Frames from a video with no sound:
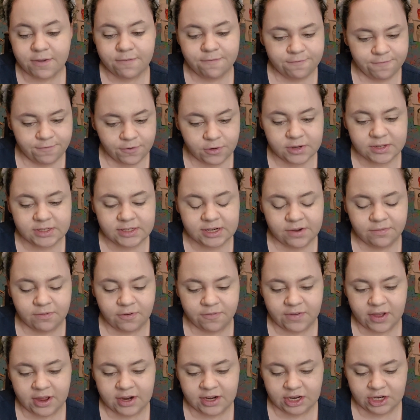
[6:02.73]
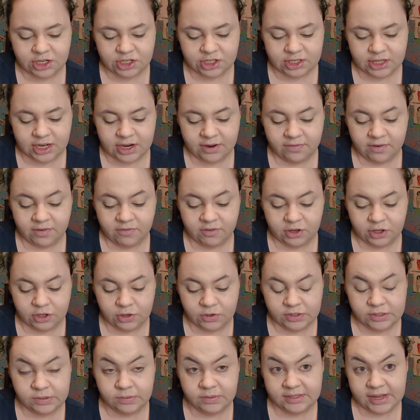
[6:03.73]
first ever foundation that I've ever
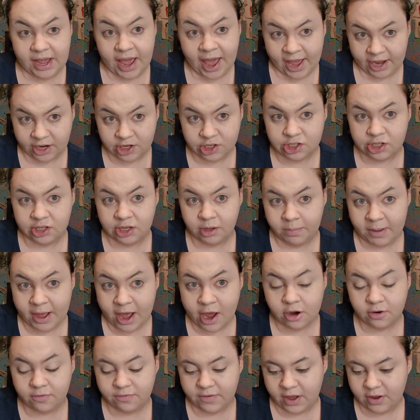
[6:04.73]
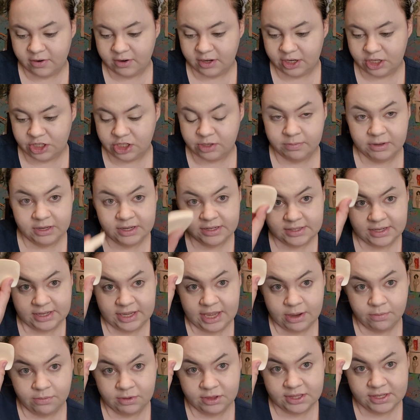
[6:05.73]
used was actually a powder foundation because it
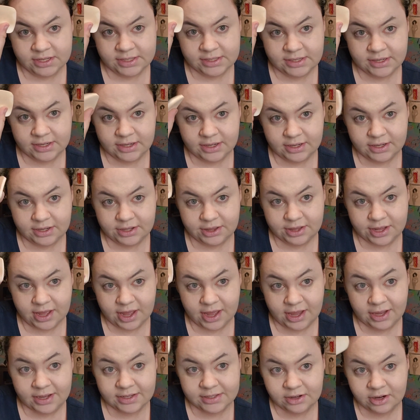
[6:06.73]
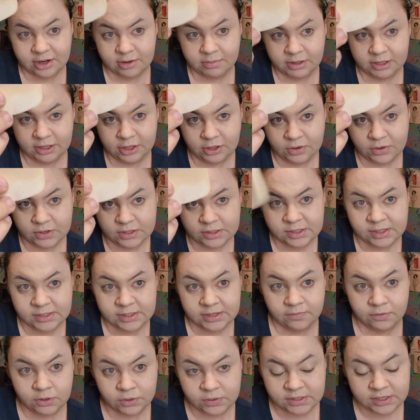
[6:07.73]
came with this little thing. It's already been used because
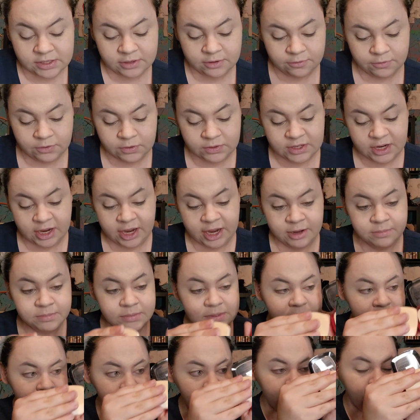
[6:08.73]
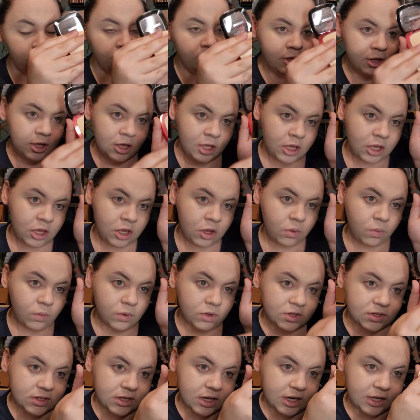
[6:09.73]
I've used it a few times. So
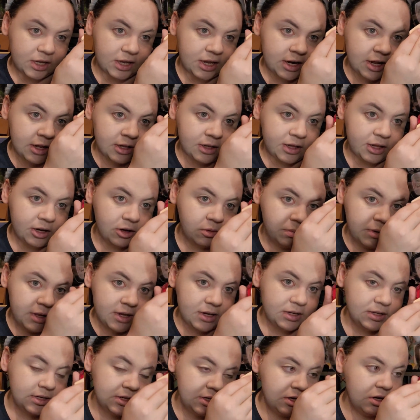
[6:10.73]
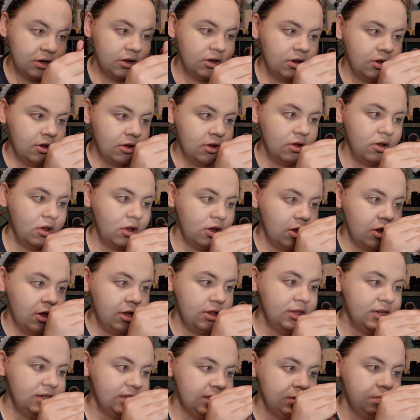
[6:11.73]
we're just going to get a little bit
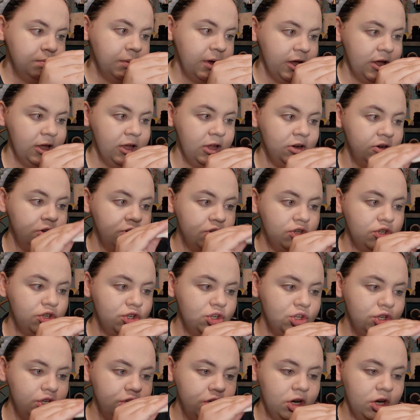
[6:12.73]
on the sponge.